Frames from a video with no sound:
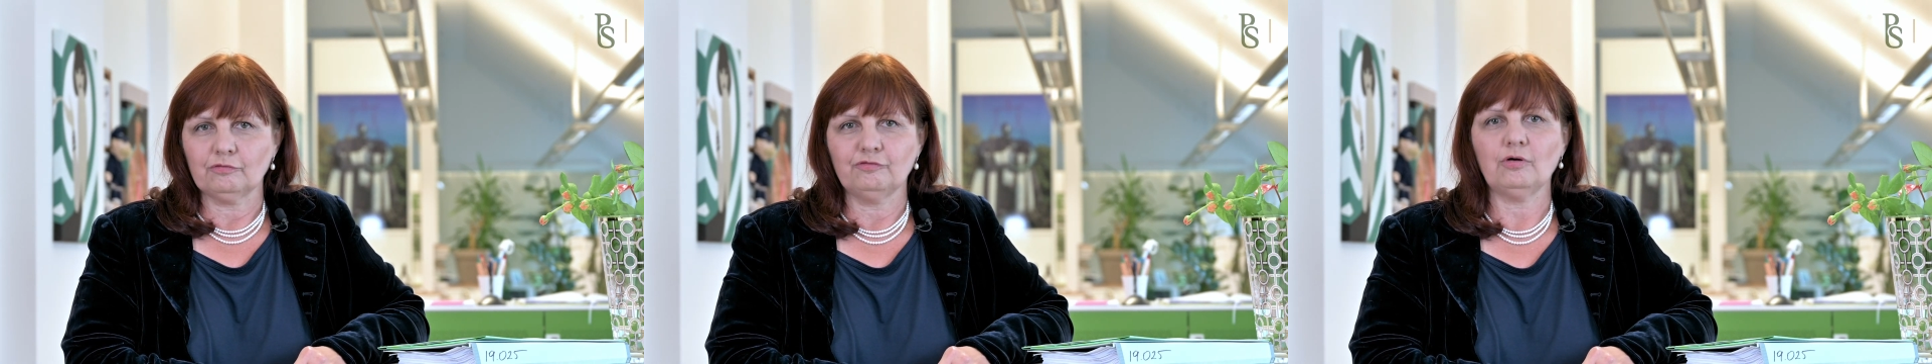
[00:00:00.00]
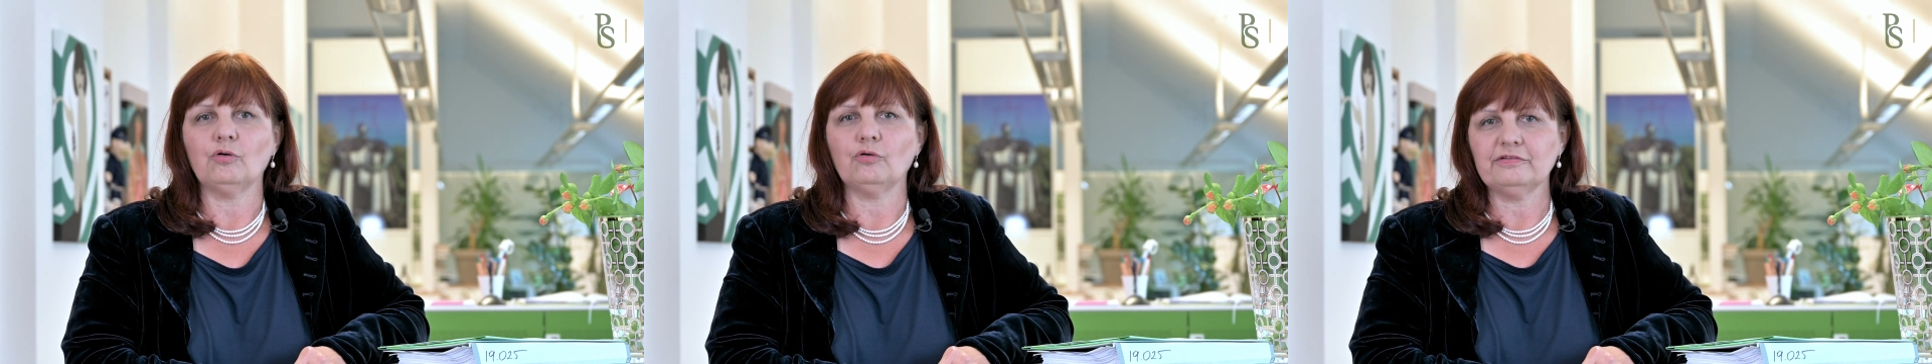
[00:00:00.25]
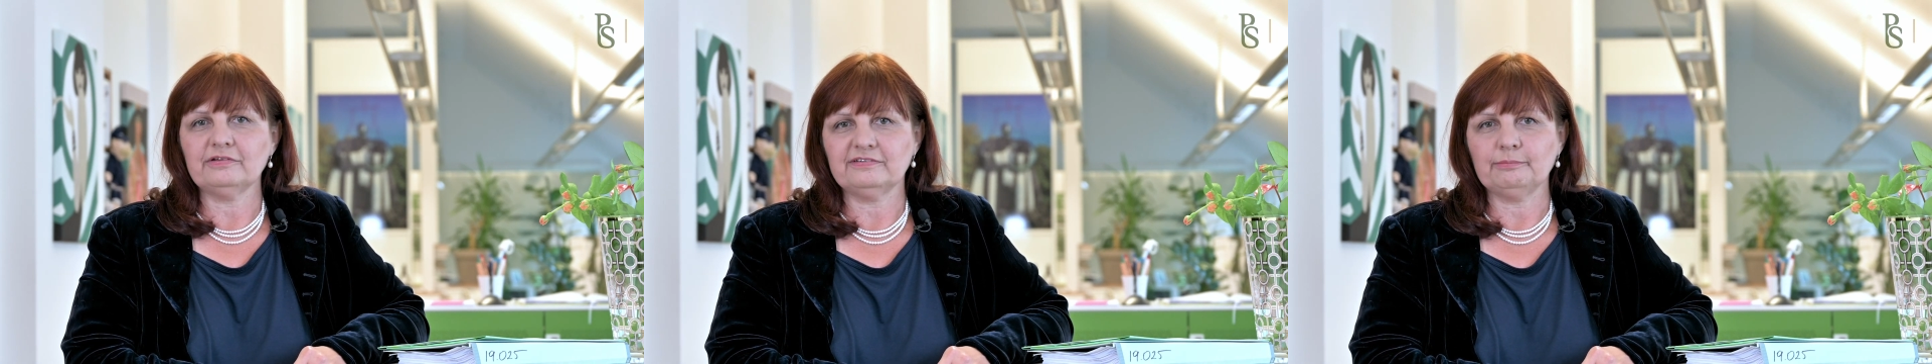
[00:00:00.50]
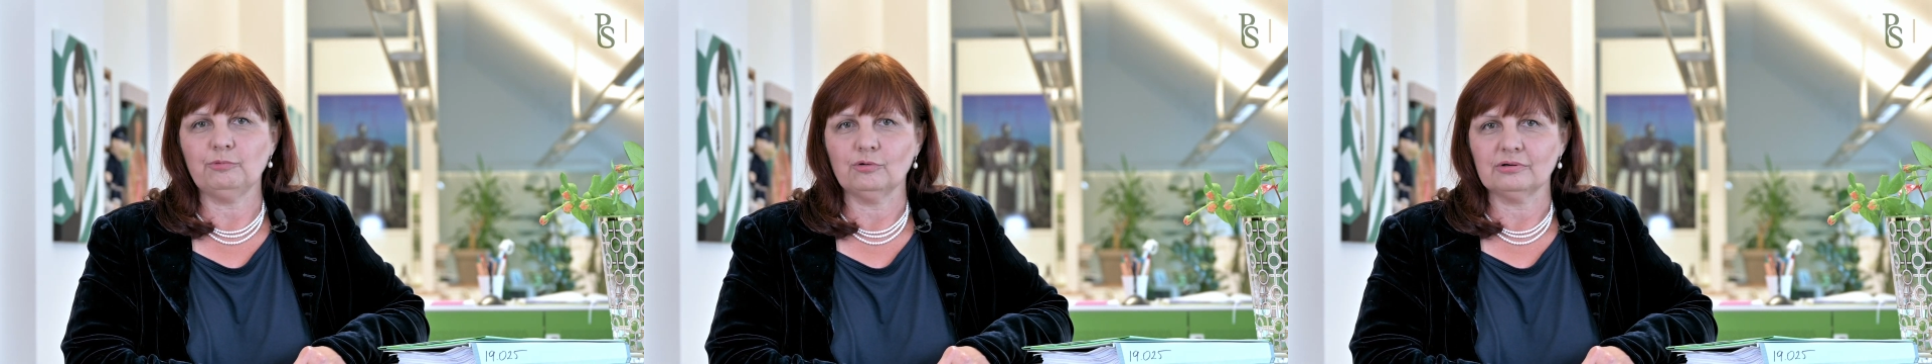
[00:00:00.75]
for all the
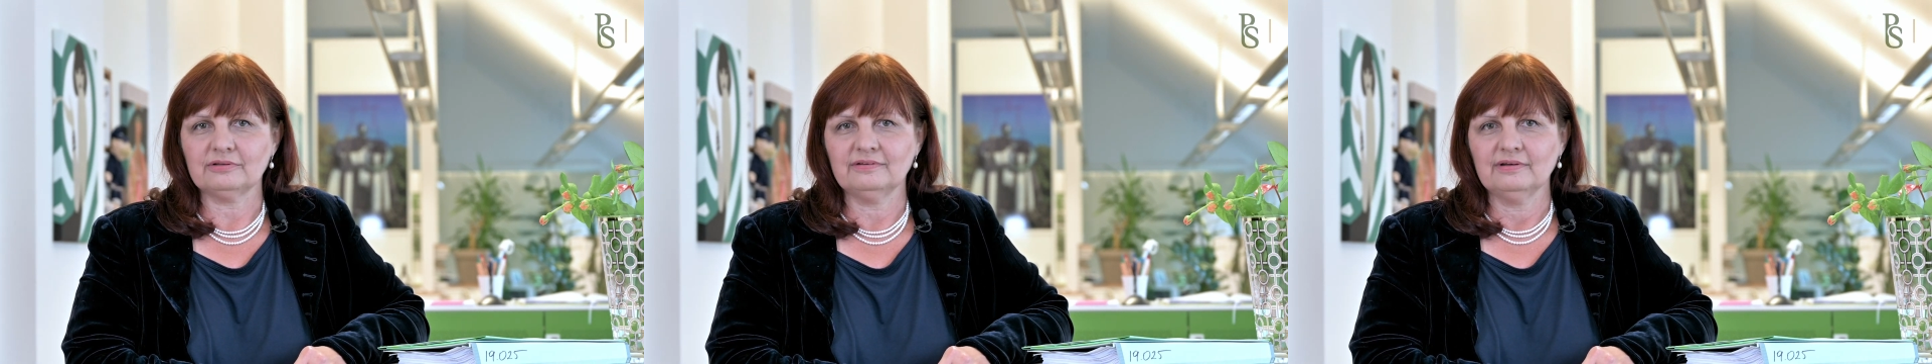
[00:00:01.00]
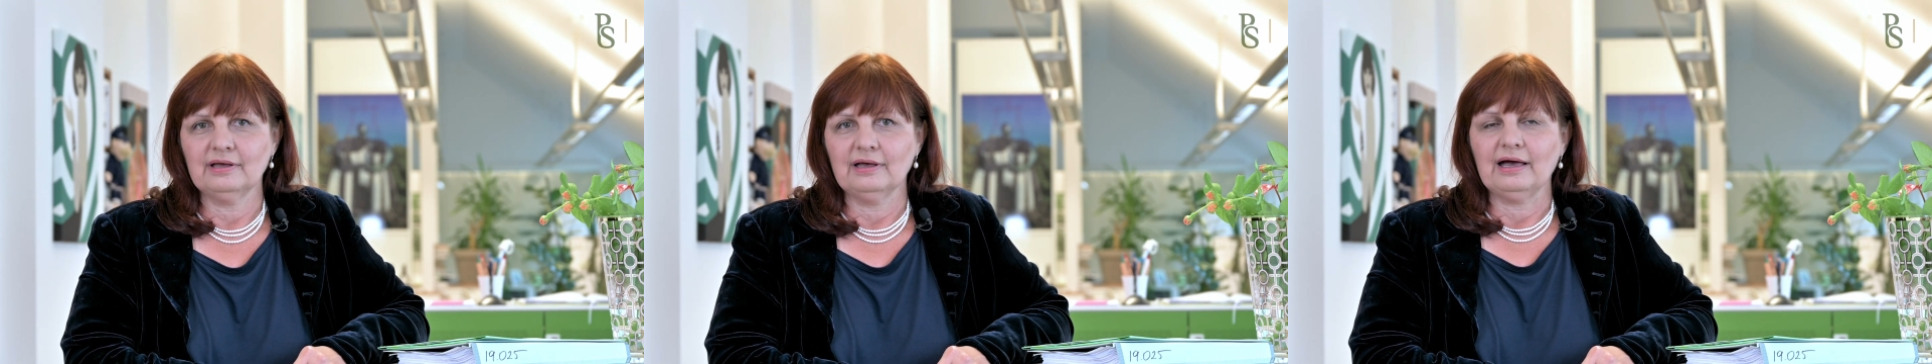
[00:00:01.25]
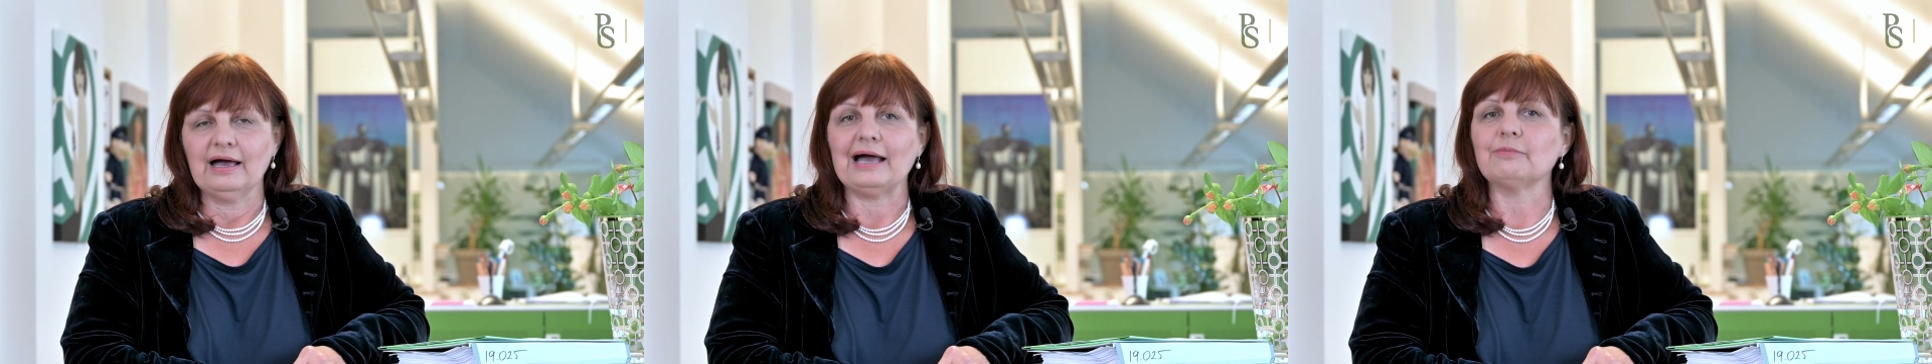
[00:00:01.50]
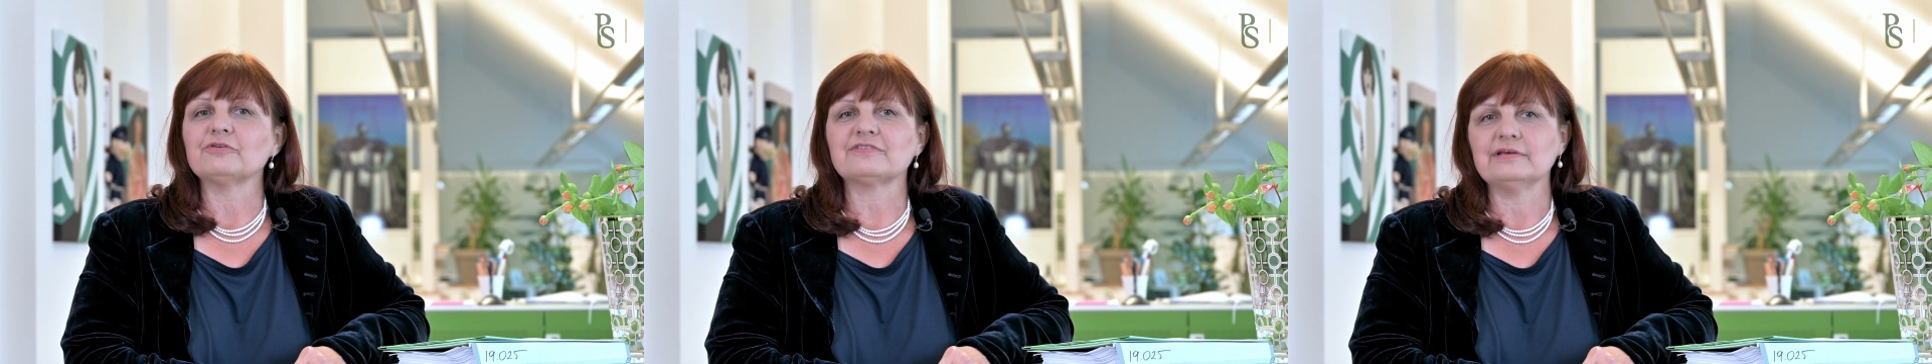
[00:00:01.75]
support
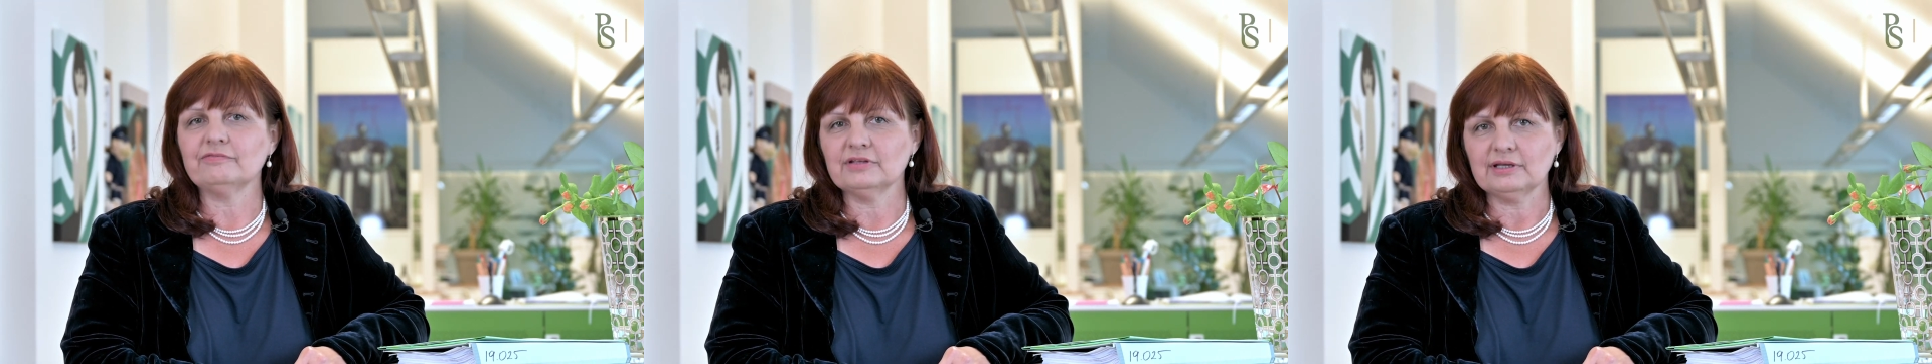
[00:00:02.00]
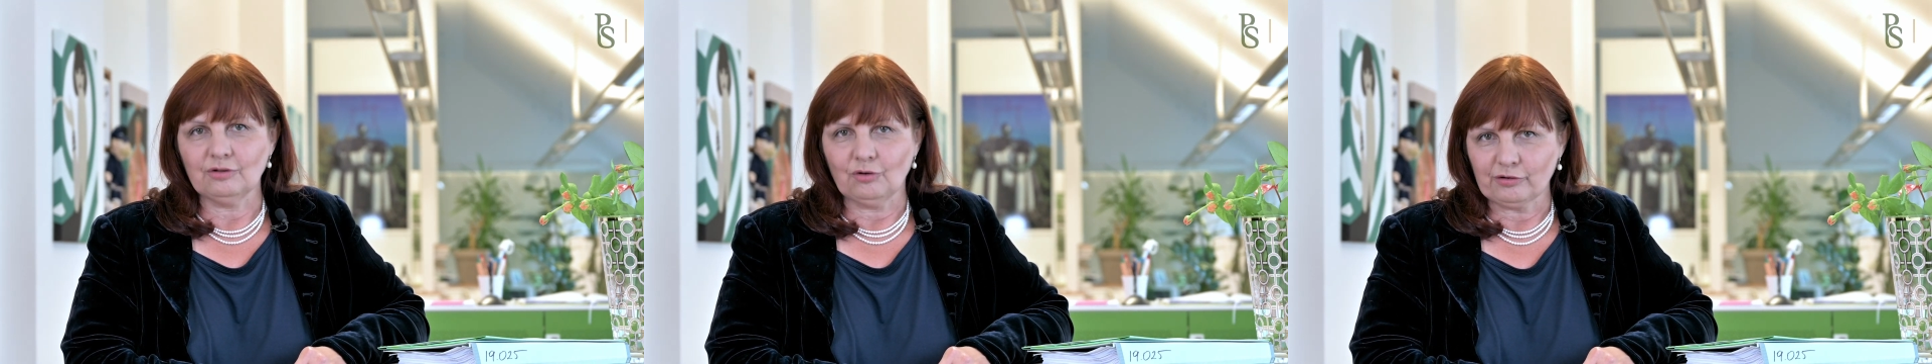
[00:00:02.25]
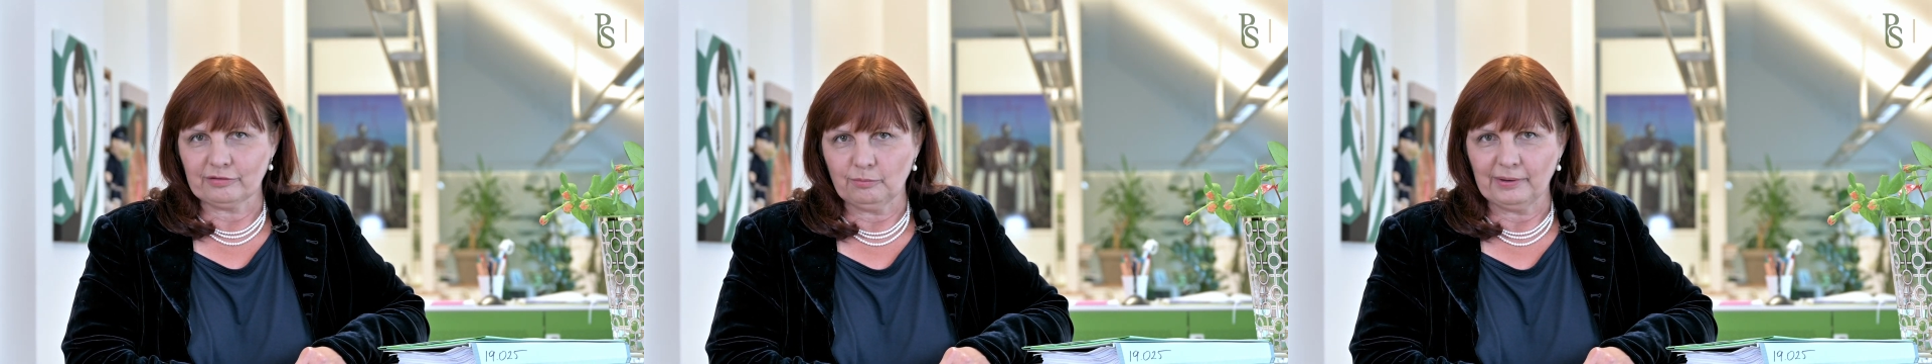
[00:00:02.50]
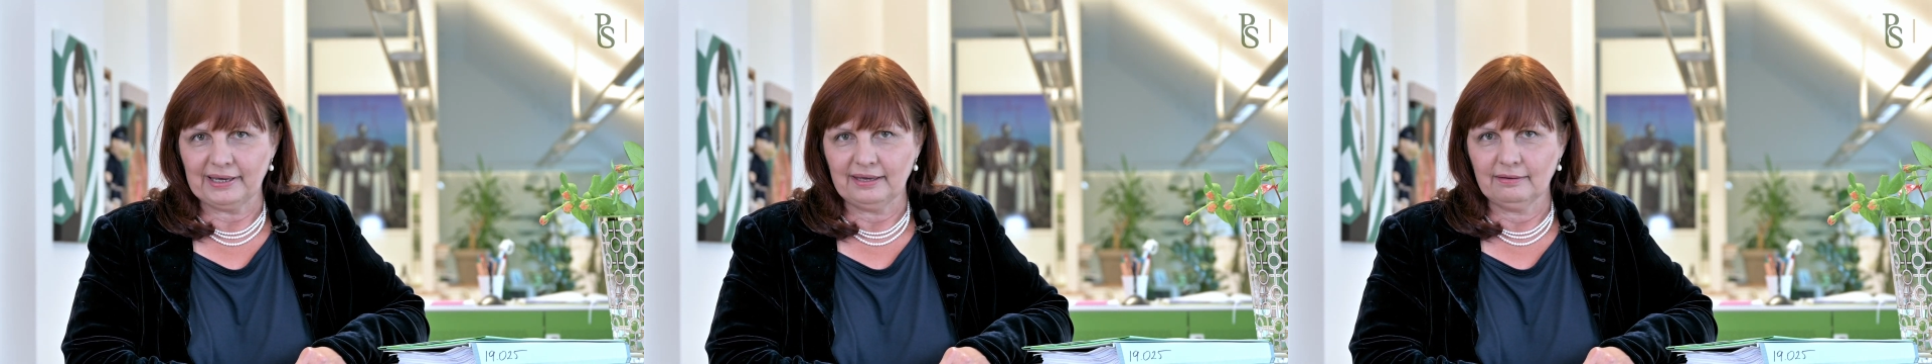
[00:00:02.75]
I was given along the
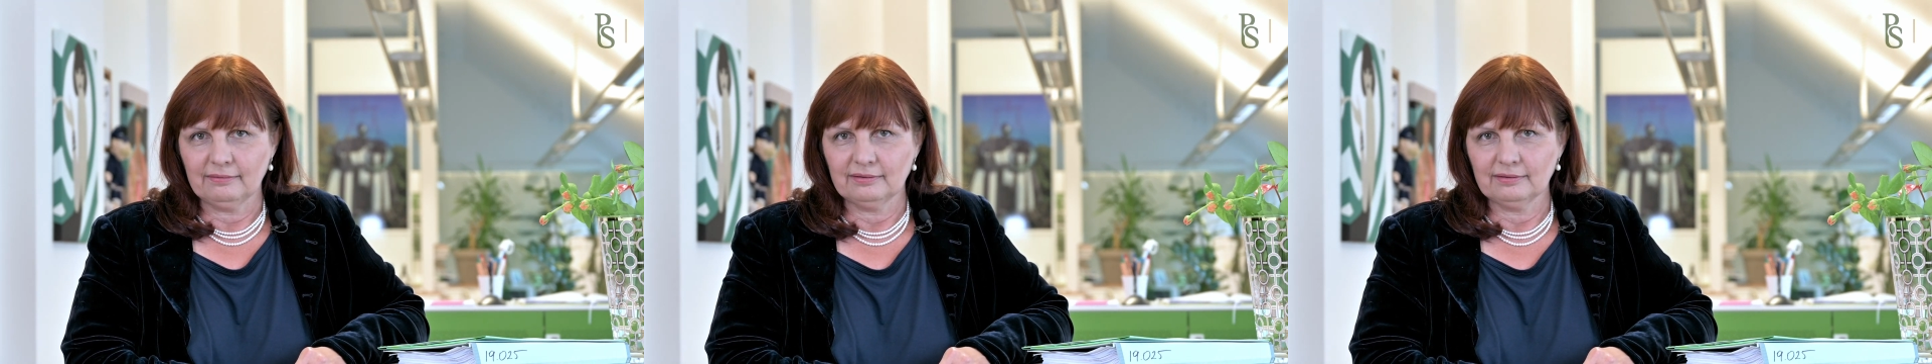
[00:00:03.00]
way.